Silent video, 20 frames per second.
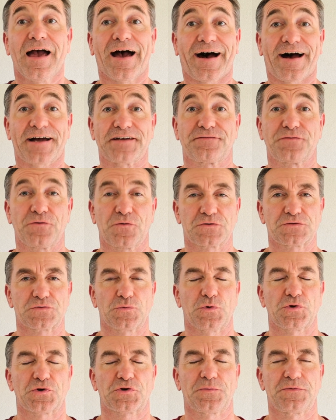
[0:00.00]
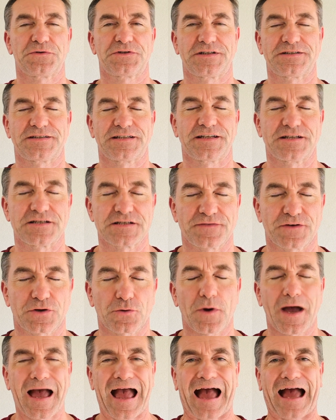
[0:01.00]
Hi folks, welcome to today's
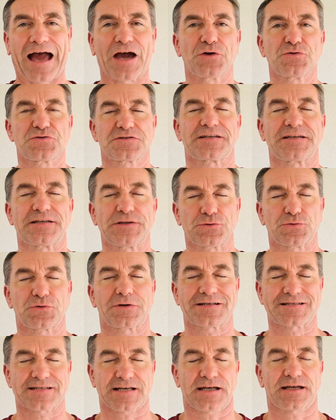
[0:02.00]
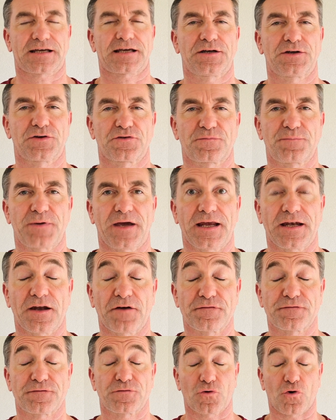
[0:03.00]
video, how to heal sciatica nerve pain
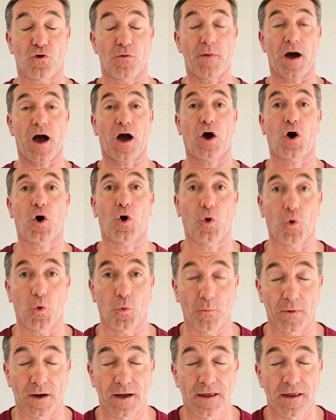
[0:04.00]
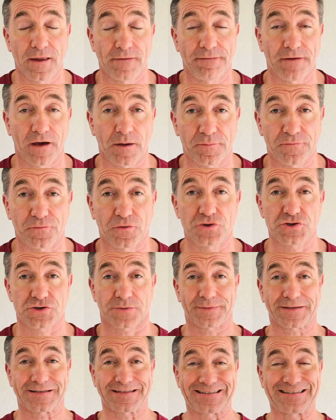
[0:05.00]
from home. Now before I
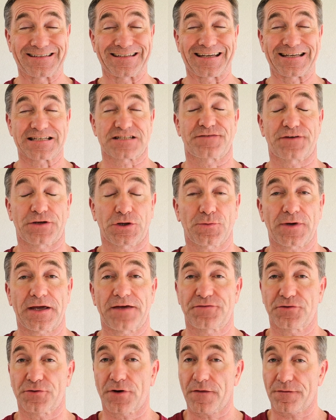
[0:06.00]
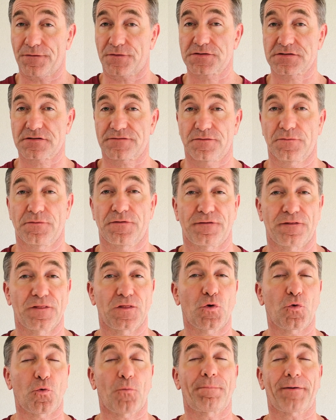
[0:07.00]
jump into today's video, if you're out there suffering with
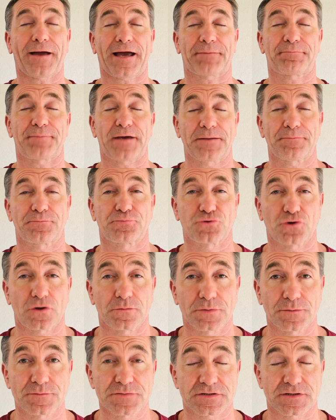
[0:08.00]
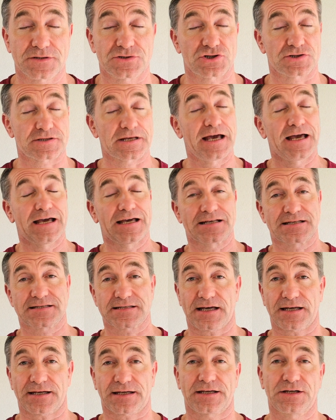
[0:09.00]
low back pain problems such as
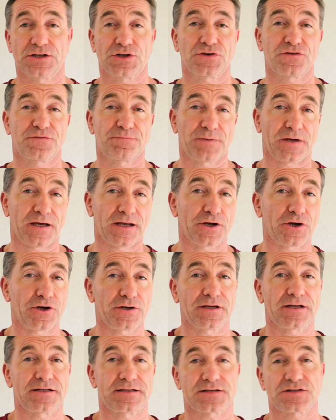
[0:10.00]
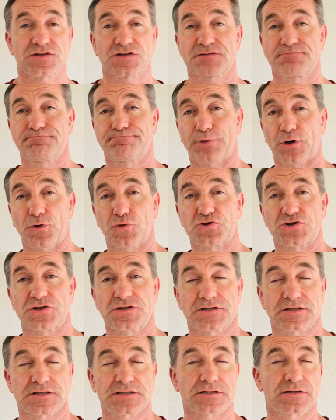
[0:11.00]
sciatica nerve pain, herniated discs,
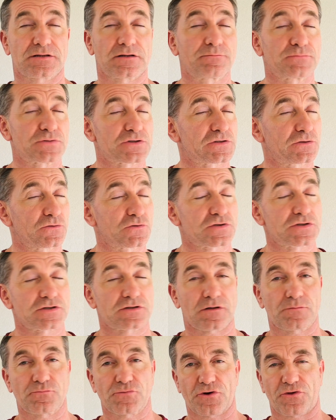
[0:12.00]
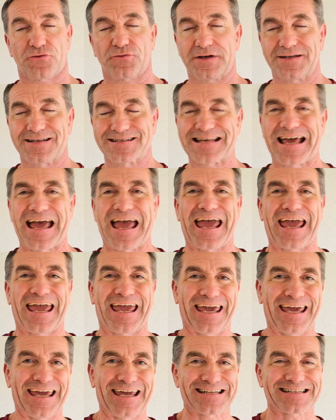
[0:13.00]
bulging discs, lumbar stenosis, lumbar arthritis,
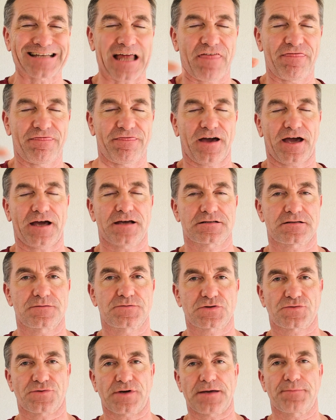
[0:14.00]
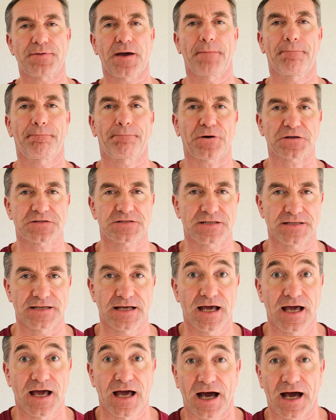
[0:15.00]
hit that subscribe button.
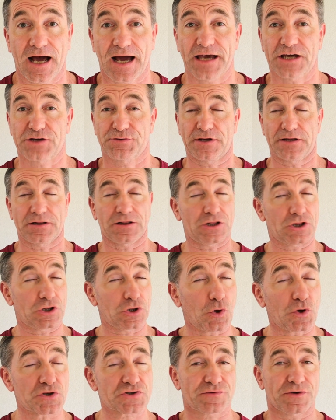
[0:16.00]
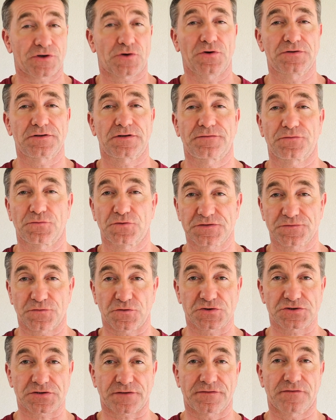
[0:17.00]
I create lots of great content for those
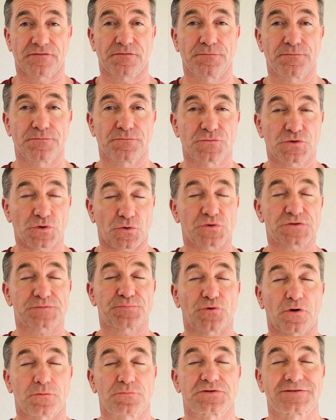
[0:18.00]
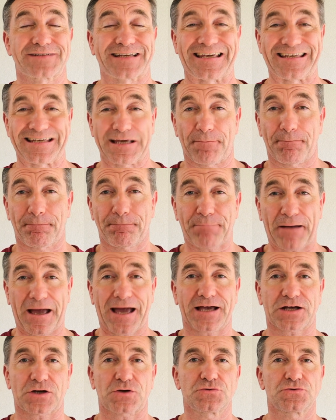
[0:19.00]
folks suffering from those problems to get you
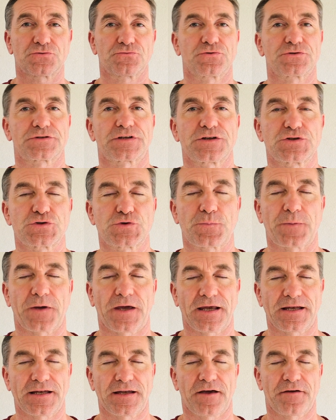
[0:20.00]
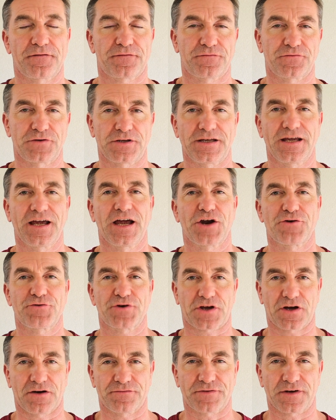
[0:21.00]
back on the road to pain-free
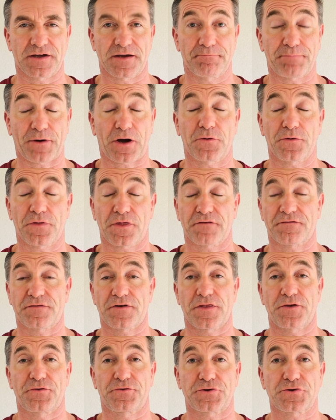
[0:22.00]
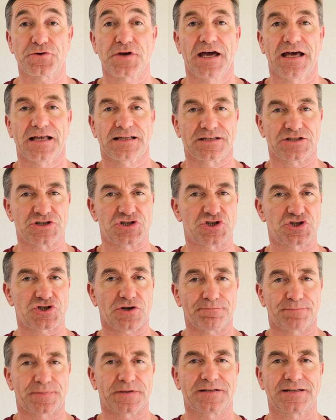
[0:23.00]
recovery. But without further ado, let's
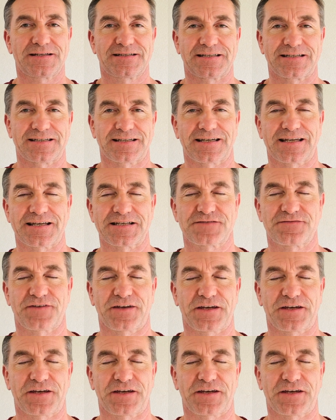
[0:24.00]
jump into today's